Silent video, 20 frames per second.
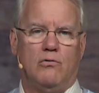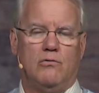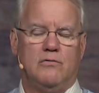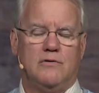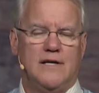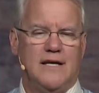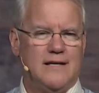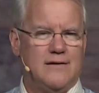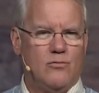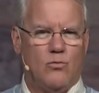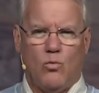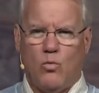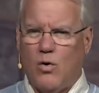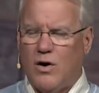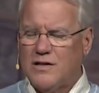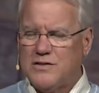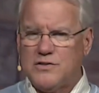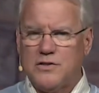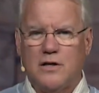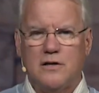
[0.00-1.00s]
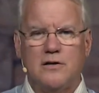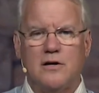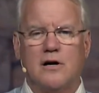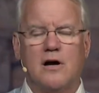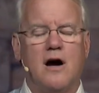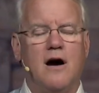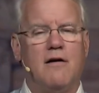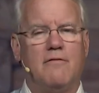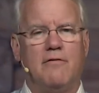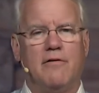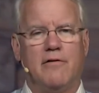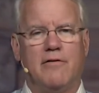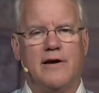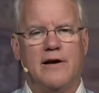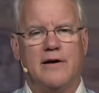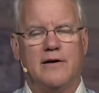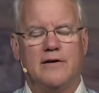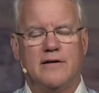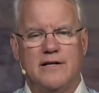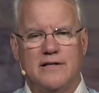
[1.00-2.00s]
that what's undercover
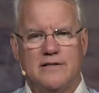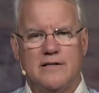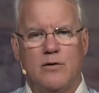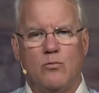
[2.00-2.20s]
there is